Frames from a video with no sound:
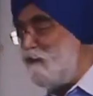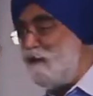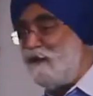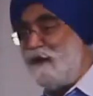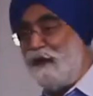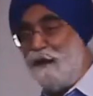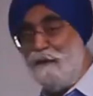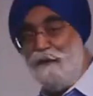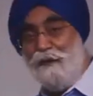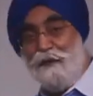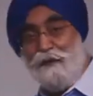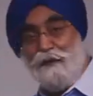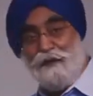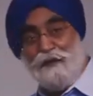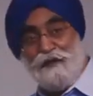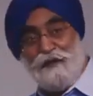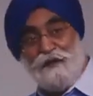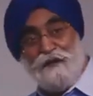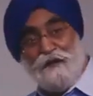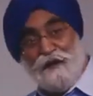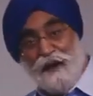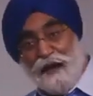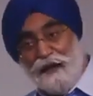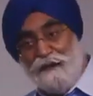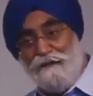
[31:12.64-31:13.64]
you are able to
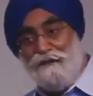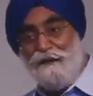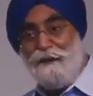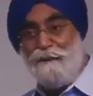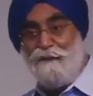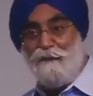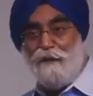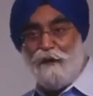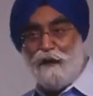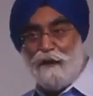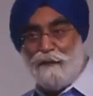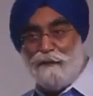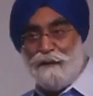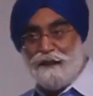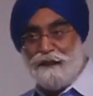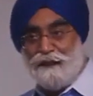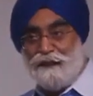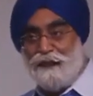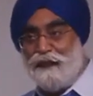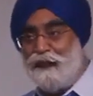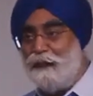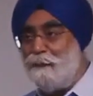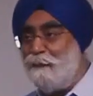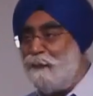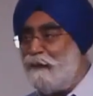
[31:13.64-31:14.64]
drive
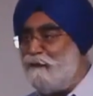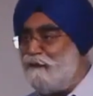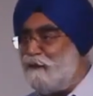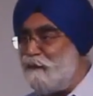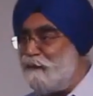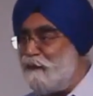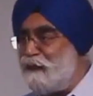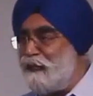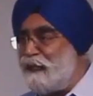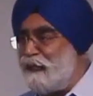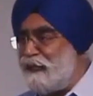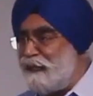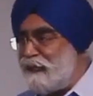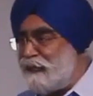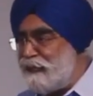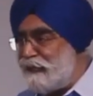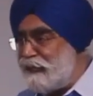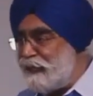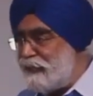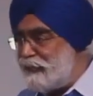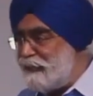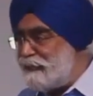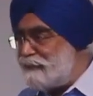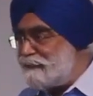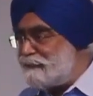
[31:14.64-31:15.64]
employment, keep everybody
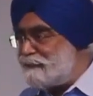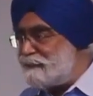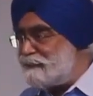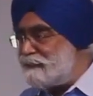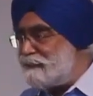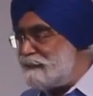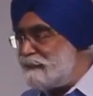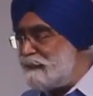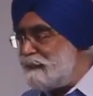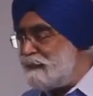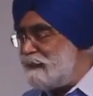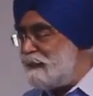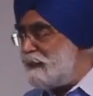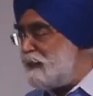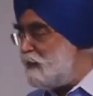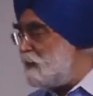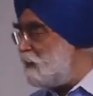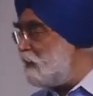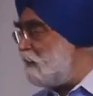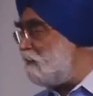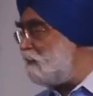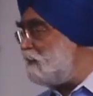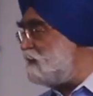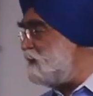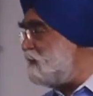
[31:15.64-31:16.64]
engaged,
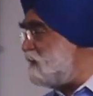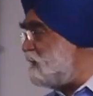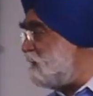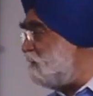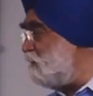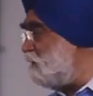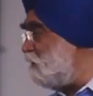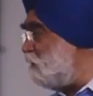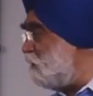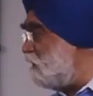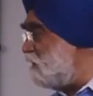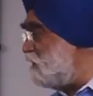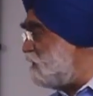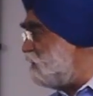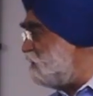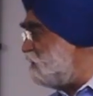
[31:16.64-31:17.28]
you have achieved what